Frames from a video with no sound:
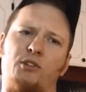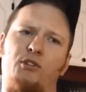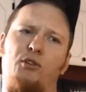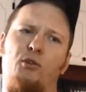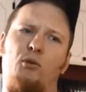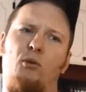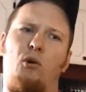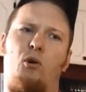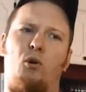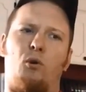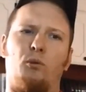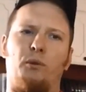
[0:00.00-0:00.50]

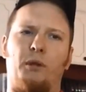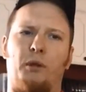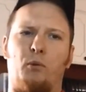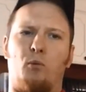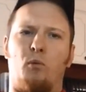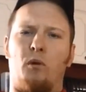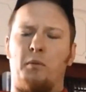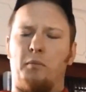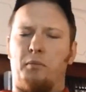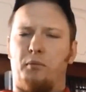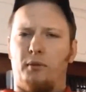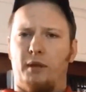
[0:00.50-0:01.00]
to hold
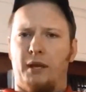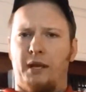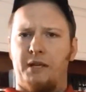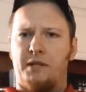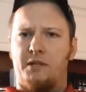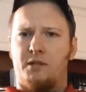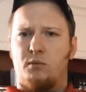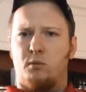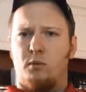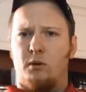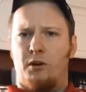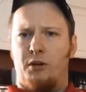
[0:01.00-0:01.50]
it in one
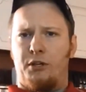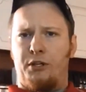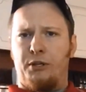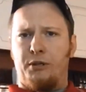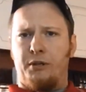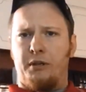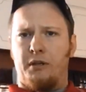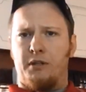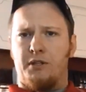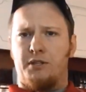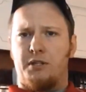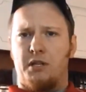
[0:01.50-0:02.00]
place where
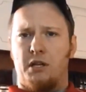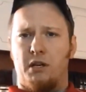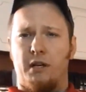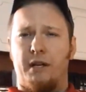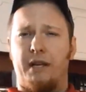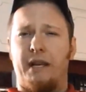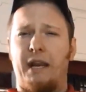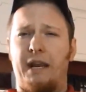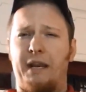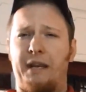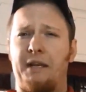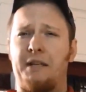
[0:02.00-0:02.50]
you can
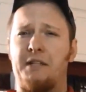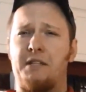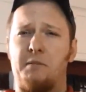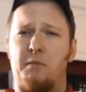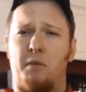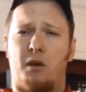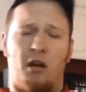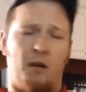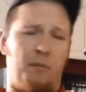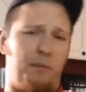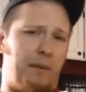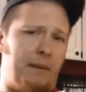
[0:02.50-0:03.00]
start gaining
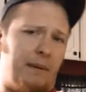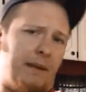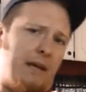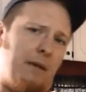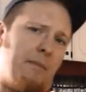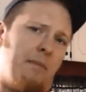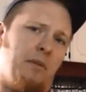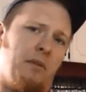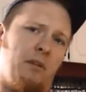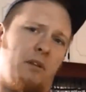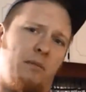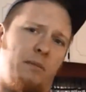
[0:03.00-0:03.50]
some
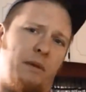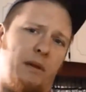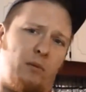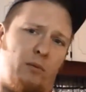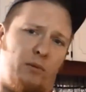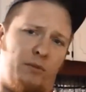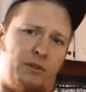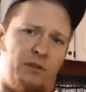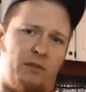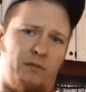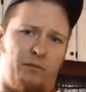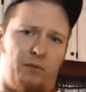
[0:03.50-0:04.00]
RPM a little
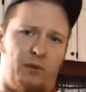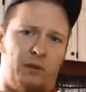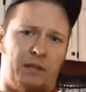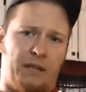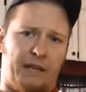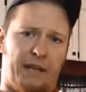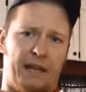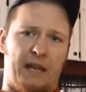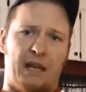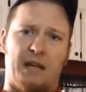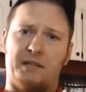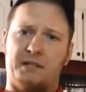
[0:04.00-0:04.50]
bit with your foot
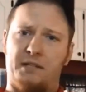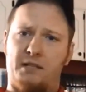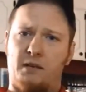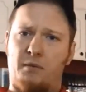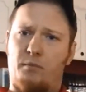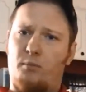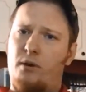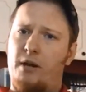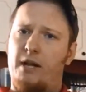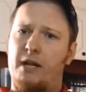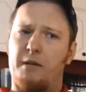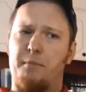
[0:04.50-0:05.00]
on the gas
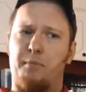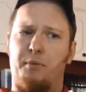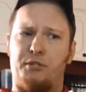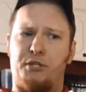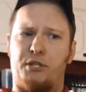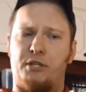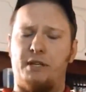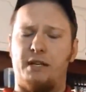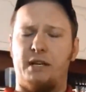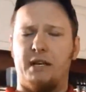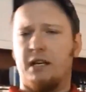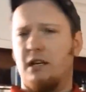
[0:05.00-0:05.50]
and the brake,
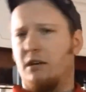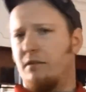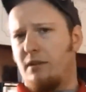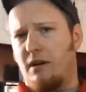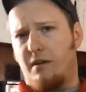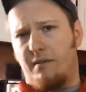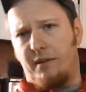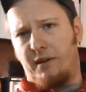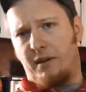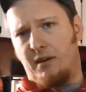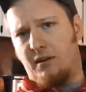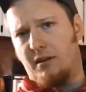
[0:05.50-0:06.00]
but you're not going to
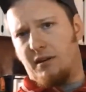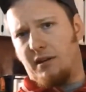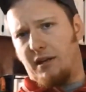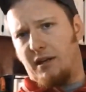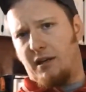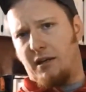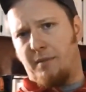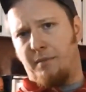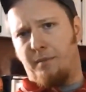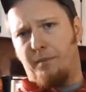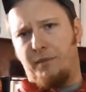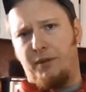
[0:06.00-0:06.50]
rev it.
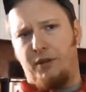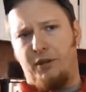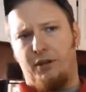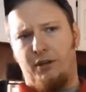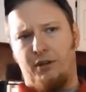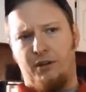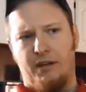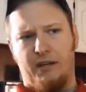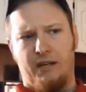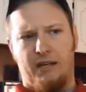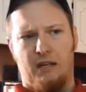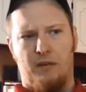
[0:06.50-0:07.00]

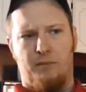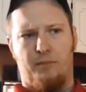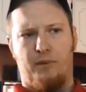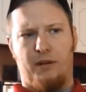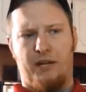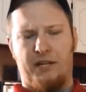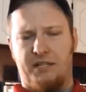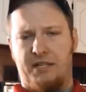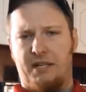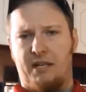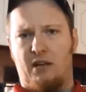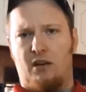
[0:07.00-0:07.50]
You're not going to
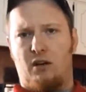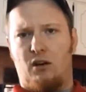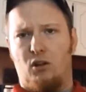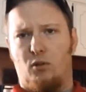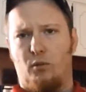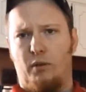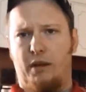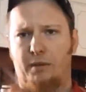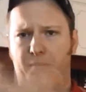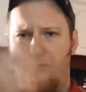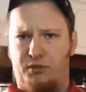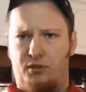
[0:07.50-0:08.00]
brake stand
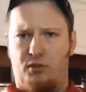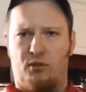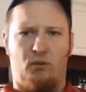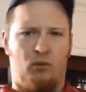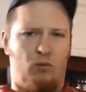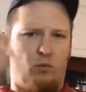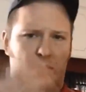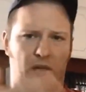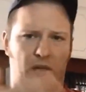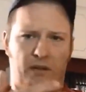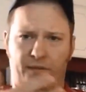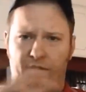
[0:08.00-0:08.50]
all the way up
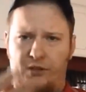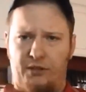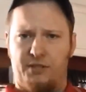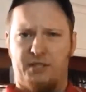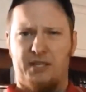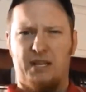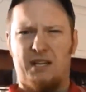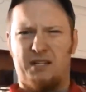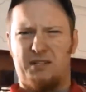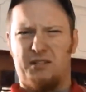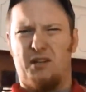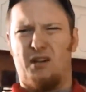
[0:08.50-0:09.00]
to whatever your
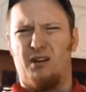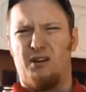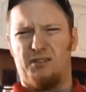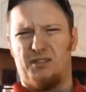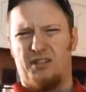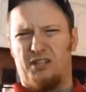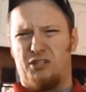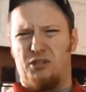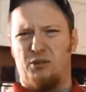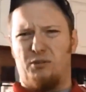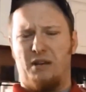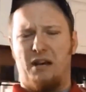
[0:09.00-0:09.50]
stock stall
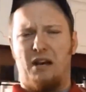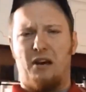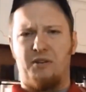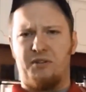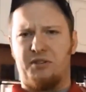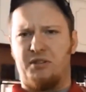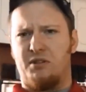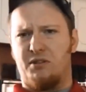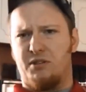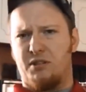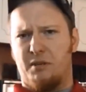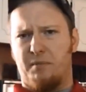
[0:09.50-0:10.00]
is, like
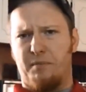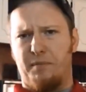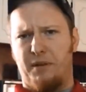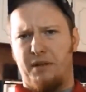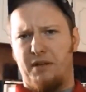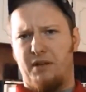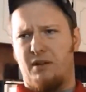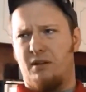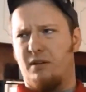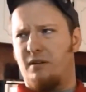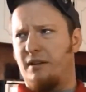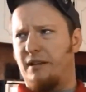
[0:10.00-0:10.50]
2000 or
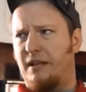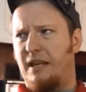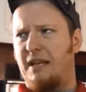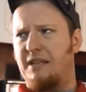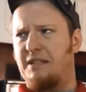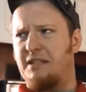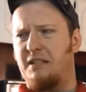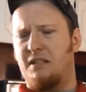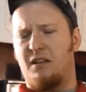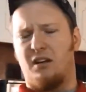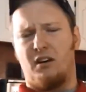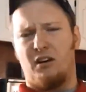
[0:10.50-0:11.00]
something, or like
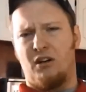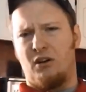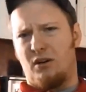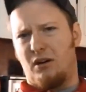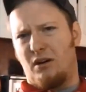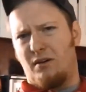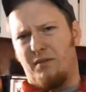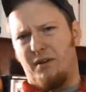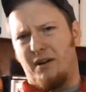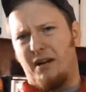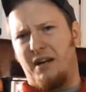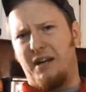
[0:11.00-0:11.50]
1800,
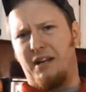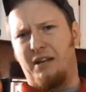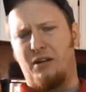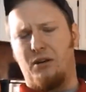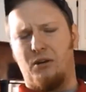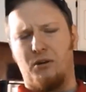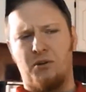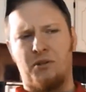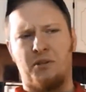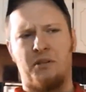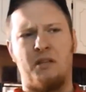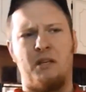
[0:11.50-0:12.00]
however high it
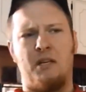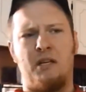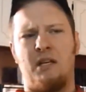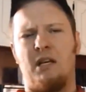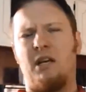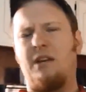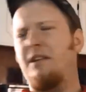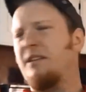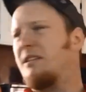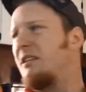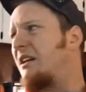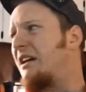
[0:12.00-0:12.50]
goes.
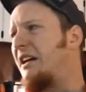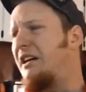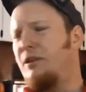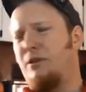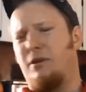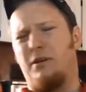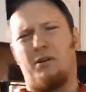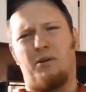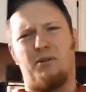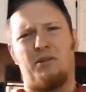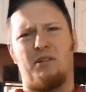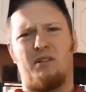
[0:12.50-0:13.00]
I think the
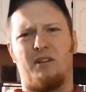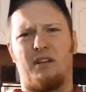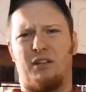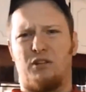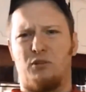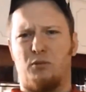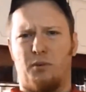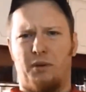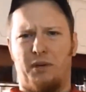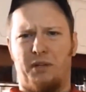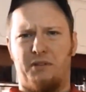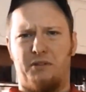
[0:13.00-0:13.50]
Coyote goes to like
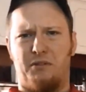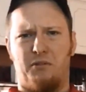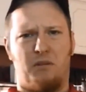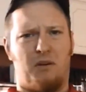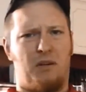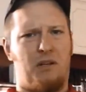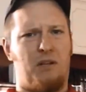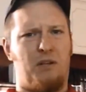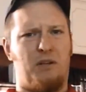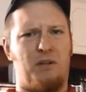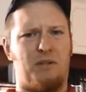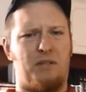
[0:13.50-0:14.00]

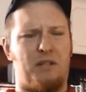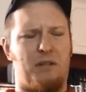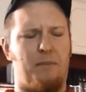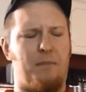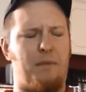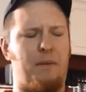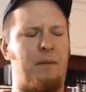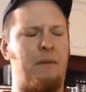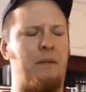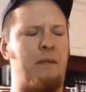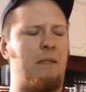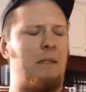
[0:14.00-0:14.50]
2200 or
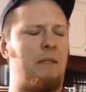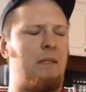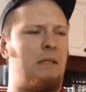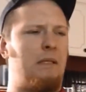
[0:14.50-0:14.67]
something.